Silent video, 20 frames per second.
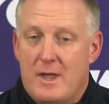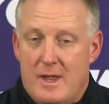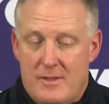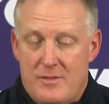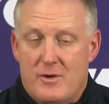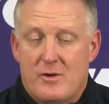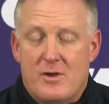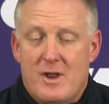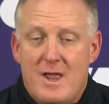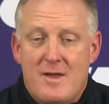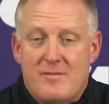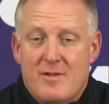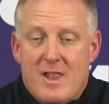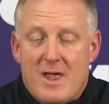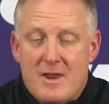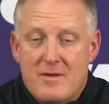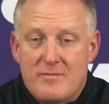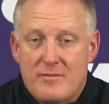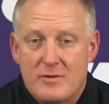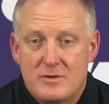and they're going to have a
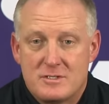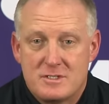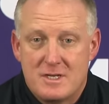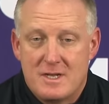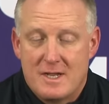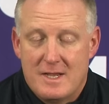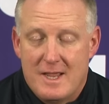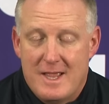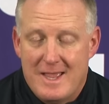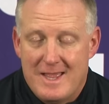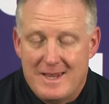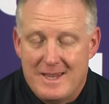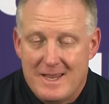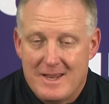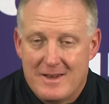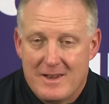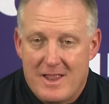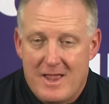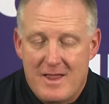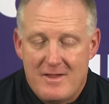lot of adversity at,
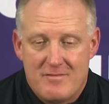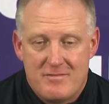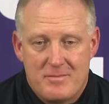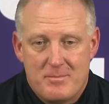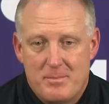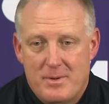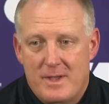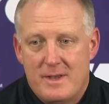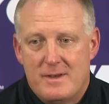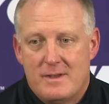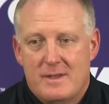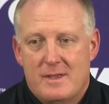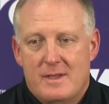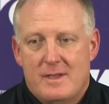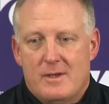in life but